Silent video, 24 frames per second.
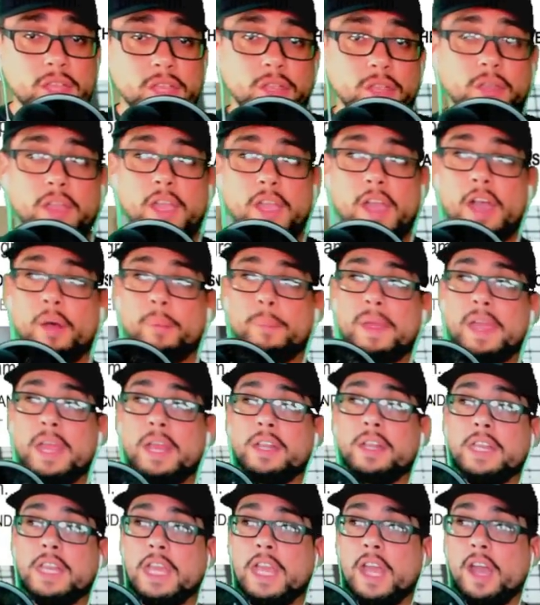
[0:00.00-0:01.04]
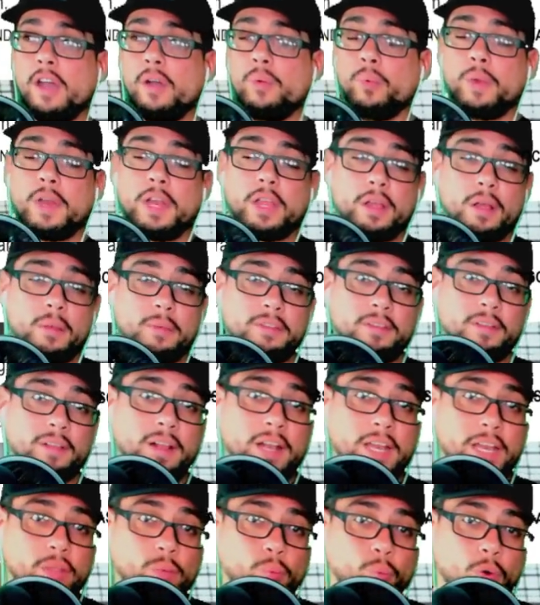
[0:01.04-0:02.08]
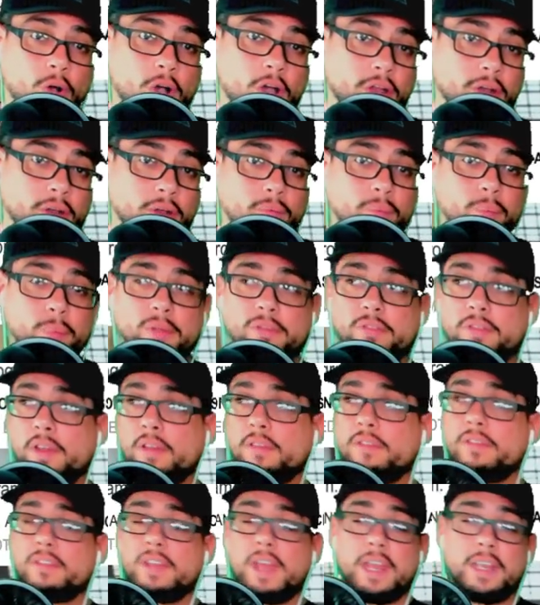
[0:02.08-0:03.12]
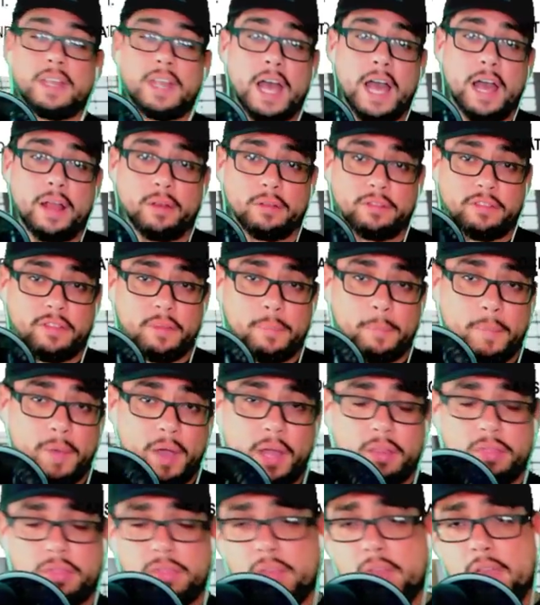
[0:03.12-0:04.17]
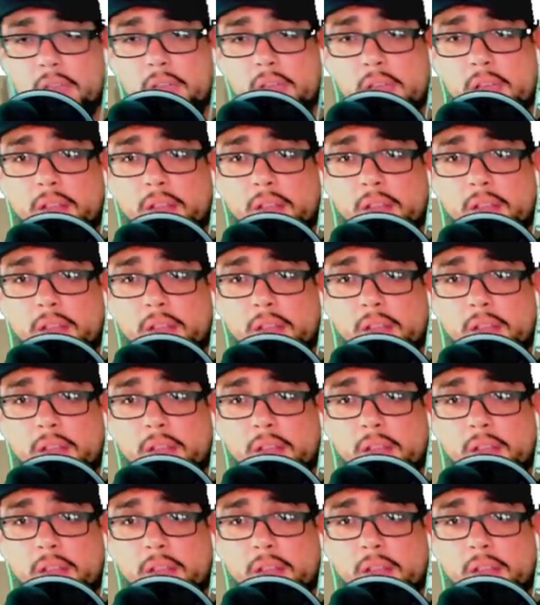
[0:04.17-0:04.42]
you can help India when it comes to clean water with just $10 a month.